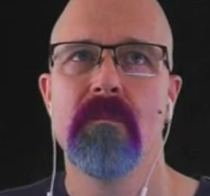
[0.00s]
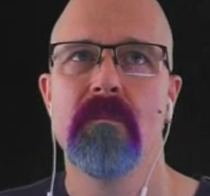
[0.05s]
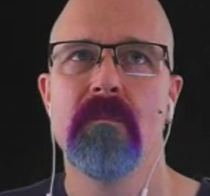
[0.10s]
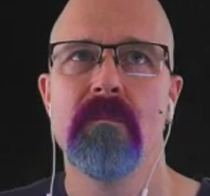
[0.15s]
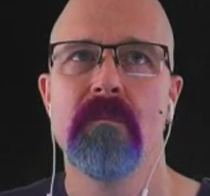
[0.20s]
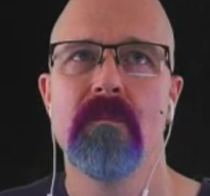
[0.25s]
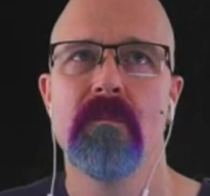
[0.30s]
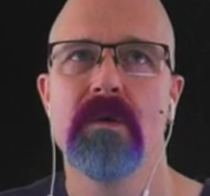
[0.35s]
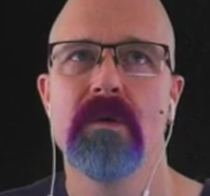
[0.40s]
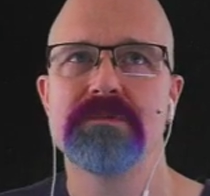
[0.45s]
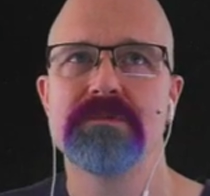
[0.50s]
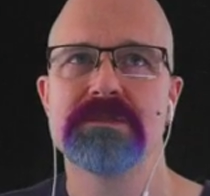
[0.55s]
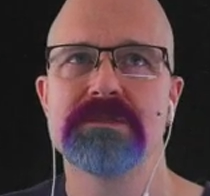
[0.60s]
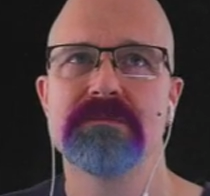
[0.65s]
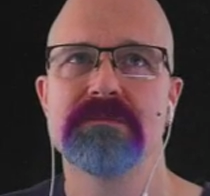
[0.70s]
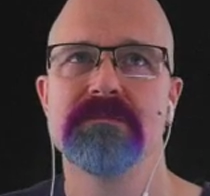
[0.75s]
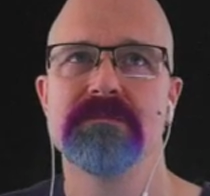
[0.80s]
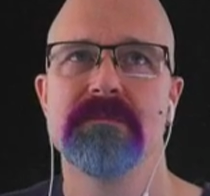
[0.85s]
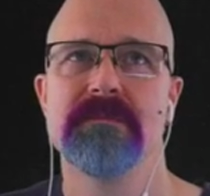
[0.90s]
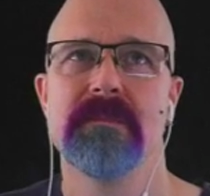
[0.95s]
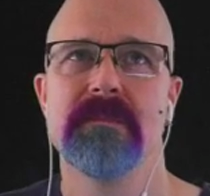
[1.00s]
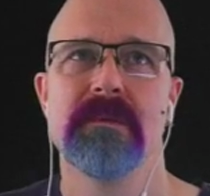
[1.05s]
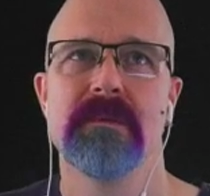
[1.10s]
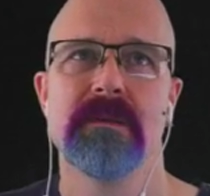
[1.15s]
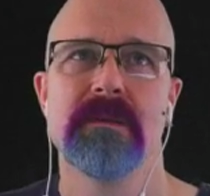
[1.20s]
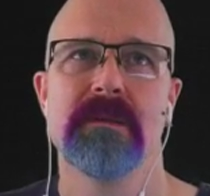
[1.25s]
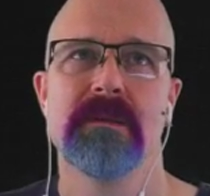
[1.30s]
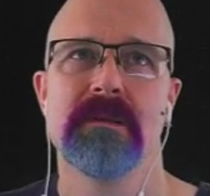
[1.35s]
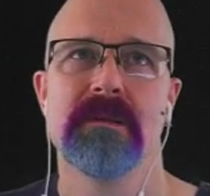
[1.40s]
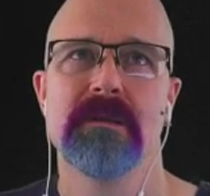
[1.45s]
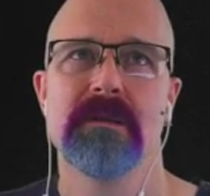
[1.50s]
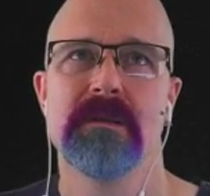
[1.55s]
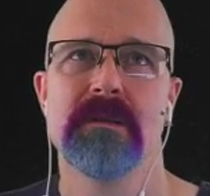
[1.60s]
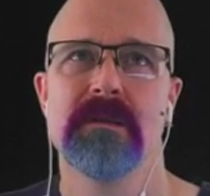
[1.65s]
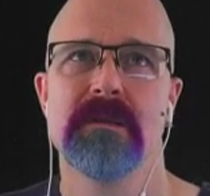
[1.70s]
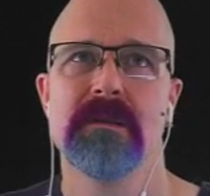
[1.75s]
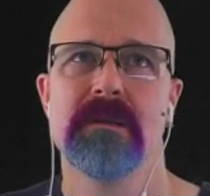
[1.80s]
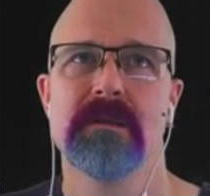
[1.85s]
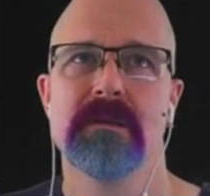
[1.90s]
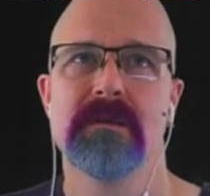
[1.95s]
Whoops.
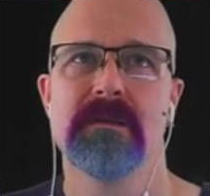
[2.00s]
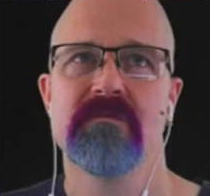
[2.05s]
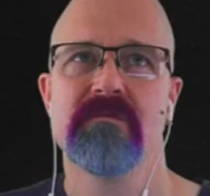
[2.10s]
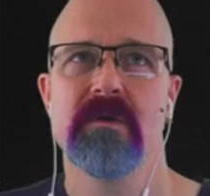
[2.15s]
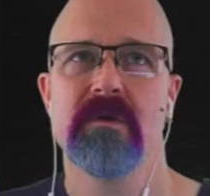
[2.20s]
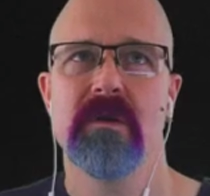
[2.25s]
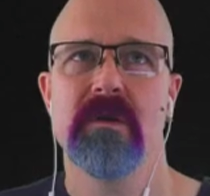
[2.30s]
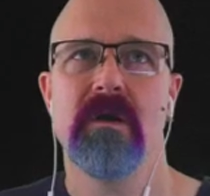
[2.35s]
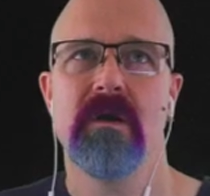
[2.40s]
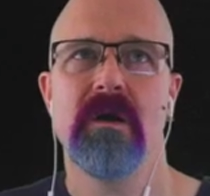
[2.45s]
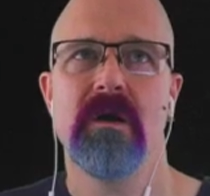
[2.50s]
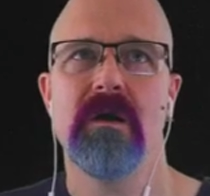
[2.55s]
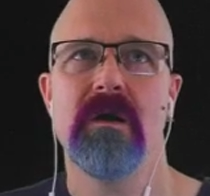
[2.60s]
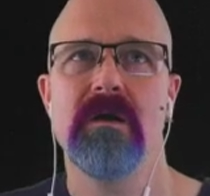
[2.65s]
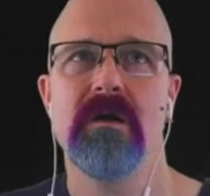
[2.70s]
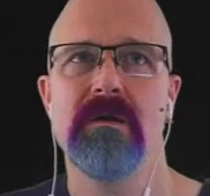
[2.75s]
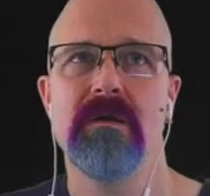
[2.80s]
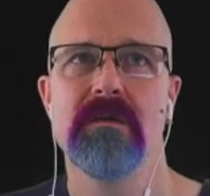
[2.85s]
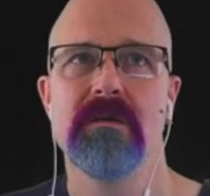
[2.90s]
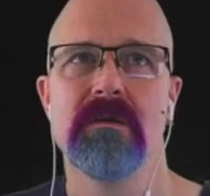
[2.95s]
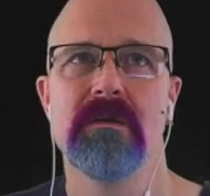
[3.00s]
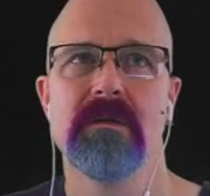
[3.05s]
Convert all.